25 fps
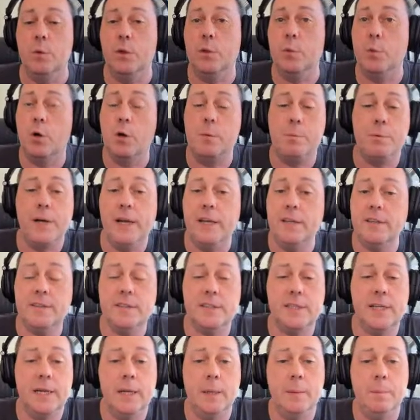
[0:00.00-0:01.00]
with
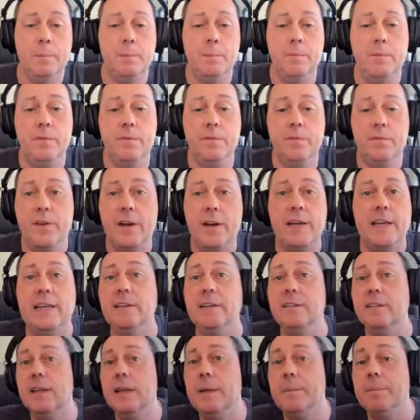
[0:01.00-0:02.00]
WordPress very
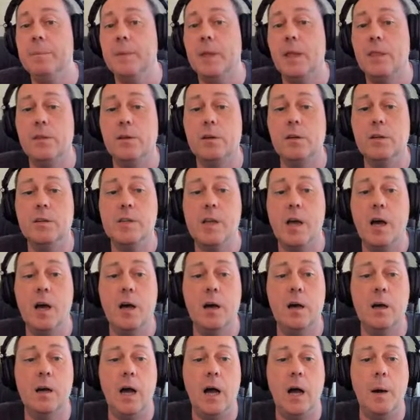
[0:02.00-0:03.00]
easily. There's
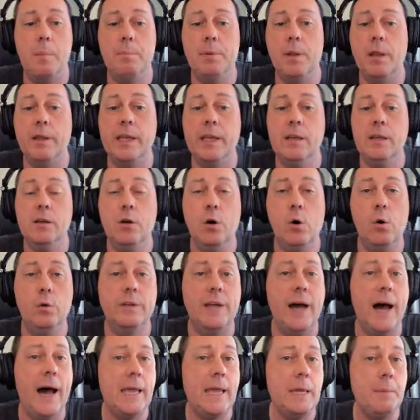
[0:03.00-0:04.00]
a plugin called
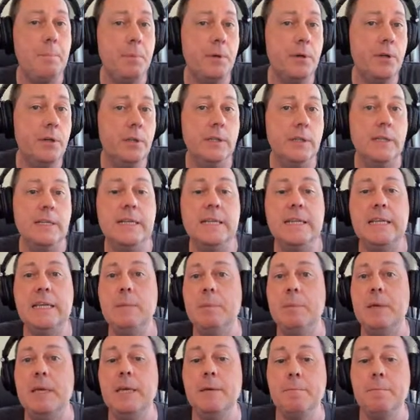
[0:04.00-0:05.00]

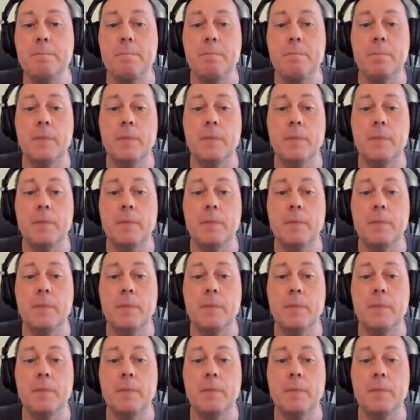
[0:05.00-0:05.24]
HyperDB,